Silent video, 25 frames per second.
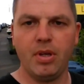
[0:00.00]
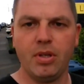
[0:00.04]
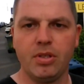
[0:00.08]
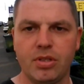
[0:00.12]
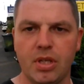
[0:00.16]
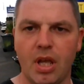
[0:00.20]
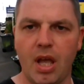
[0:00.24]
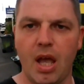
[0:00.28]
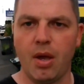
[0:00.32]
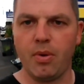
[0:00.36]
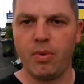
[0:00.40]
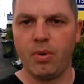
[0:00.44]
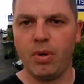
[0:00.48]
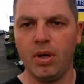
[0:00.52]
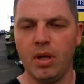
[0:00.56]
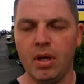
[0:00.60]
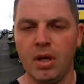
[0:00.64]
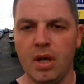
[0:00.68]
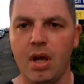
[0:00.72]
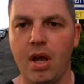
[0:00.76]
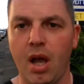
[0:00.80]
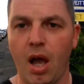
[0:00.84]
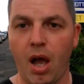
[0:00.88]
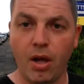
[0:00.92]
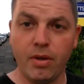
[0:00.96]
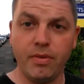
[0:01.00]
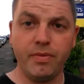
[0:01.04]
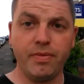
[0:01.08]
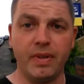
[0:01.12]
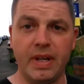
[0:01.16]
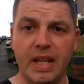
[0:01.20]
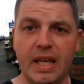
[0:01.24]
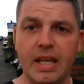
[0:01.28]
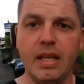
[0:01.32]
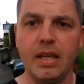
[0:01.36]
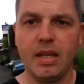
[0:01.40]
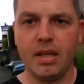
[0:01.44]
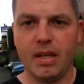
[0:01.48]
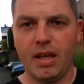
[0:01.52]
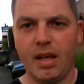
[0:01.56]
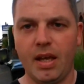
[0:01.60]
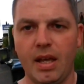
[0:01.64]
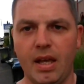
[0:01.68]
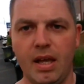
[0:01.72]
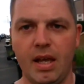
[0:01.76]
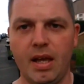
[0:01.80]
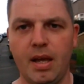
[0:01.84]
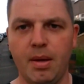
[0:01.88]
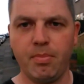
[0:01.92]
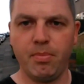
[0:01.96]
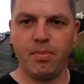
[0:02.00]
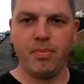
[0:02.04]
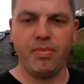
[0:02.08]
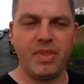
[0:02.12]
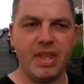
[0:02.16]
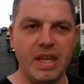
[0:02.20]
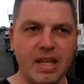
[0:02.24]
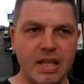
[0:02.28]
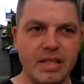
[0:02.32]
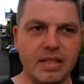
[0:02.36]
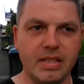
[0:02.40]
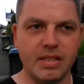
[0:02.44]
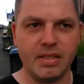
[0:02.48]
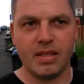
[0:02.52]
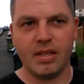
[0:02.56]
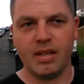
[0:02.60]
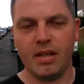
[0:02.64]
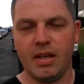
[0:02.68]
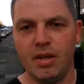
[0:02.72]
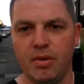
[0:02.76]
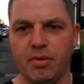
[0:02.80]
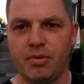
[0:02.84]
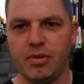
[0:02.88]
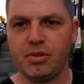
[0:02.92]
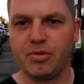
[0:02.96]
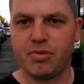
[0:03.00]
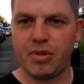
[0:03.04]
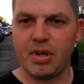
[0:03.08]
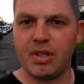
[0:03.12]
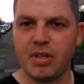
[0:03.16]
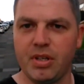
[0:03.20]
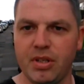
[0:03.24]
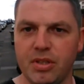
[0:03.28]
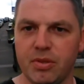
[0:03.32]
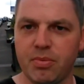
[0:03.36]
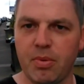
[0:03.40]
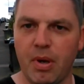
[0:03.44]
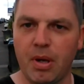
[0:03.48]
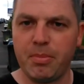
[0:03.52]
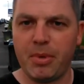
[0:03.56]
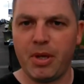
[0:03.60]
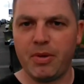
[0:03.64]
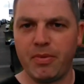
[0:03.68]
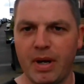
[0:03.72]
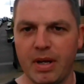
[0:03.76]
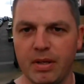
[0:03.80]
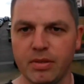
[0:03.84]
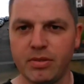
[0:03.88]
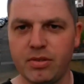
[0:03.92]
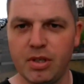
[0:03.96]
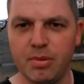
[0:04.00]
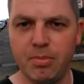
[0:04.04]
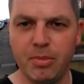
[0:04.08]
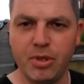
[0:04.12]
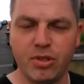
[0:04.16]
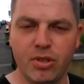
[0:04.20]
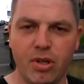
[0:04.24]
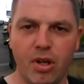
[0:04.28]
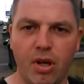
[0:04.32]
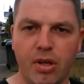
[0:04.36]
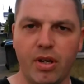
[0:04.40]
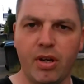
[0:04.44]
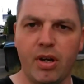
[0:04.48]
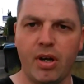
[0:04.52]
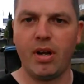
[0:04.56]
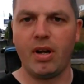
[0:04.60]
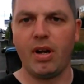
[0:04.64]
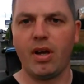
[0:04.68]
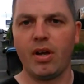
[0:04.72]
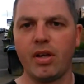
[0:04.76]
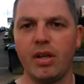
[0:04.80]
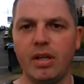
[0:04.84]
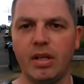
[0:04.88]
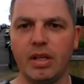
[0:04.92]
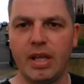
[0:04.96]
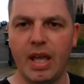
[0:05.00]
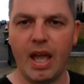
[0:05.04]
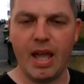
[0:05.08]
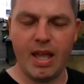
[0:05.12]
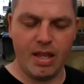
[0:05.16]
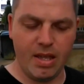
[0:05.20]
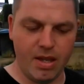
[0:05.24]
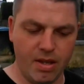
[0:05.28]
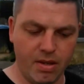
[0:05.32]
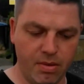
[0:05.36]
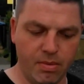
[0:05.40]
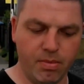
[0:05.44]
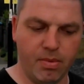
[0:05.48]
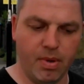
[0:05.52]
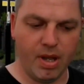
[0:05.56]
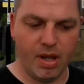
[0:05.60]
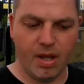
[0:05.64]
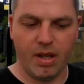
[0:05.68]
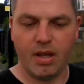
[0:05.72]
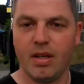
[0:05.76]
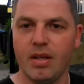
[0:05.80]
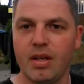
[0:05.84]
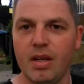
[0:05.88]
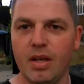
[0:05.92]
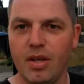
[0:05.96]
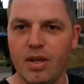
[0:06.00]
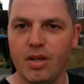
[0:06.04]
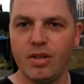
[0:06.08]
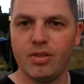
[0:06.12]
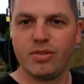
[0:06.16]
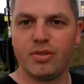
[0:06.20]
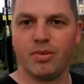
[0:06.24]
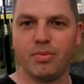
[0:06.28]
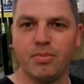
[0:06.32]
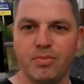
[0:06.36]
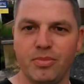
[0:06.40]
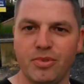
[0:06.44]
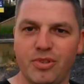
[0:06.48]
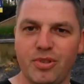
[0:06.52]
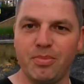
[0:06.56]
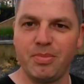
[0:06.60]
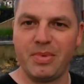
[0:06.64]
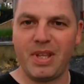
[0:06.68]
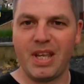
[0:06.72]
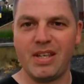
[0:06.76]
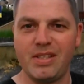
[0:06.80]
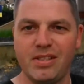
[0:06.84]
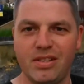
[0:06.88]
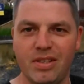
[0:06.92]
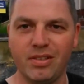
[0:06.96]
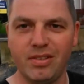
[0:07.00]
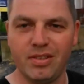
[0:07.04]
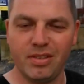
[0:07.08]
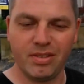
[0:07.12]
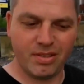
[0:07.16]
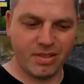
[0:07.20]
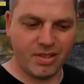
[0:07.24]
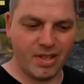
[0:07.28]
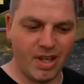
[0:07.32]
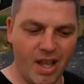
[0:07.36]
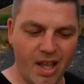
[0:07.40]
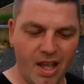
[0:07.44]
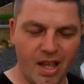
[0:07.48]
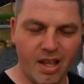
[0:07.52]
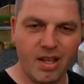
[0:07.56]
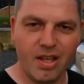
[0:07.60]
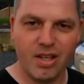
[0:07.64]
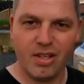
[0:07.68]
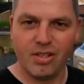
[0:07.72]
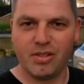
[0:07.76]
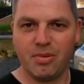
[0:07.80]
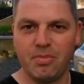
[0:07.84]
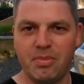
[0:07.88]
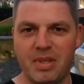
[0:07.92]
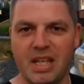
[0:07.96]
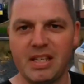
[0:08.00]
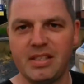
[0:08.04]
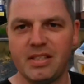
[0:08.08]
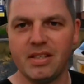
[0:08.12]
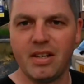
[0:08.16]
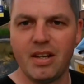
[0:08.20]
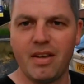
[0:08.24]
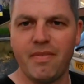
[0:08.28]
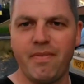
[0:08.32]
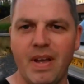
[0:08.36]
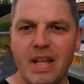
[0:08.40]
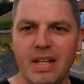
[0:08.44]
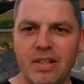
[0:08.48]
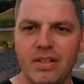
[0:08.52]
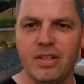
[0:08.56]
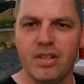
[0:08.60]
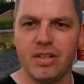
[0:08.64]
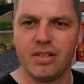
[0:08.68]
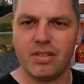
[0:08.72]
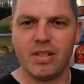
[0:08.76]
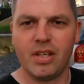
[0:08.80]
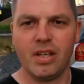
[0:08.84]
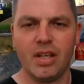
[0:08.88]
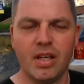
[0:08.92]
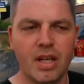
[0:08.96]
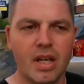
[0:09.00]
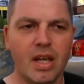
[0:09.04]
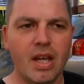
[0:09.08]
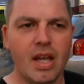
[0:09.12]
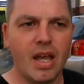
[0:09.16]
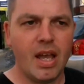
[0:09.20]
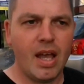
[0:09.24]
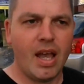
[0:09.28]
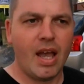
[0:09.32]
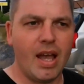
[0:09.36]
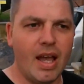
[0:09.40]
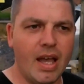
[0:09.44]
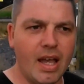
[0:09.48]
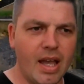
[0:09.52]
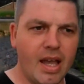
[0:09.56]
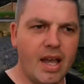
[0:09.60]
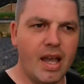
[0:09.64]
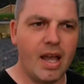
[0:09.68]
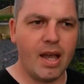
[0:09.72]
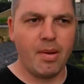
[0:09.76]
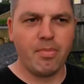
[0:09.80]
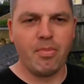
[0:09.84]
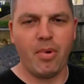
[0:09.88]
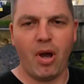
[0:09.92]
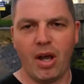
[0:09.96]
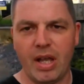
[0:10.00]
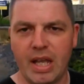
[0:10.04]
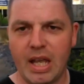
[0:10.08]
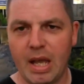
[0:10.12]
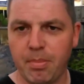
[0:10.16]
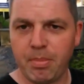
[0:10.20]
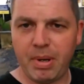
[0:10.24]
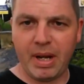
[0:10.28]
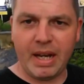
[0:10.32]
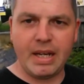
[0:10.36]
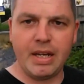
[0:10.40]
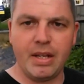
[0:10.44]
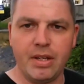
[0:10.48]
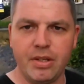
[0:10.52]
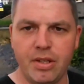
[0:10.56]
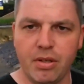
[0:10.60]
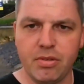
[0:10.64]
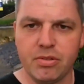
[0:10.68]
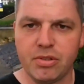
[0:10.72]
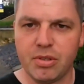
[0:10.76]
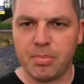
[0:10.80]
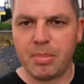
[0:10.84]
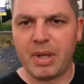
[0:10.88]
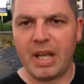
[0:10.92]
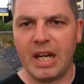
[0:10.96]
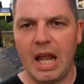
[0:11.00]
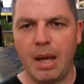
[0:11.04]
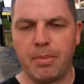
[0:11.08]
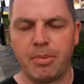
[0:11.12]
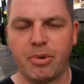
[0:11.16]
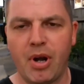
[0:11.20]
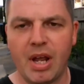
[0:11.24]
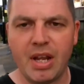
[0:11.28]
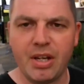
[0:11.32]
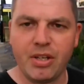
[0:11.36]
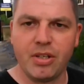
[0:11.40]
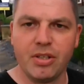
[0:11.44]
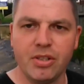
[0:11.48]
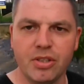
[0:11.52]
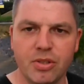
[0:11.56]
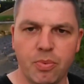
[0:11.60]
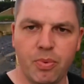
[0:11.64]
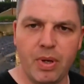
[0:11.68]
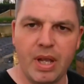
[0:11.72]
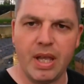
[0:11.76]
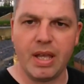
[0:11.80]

So hopefully these restrictions won't be around too much longer, and I can get you some decent adventures. I am planning to do some collaborations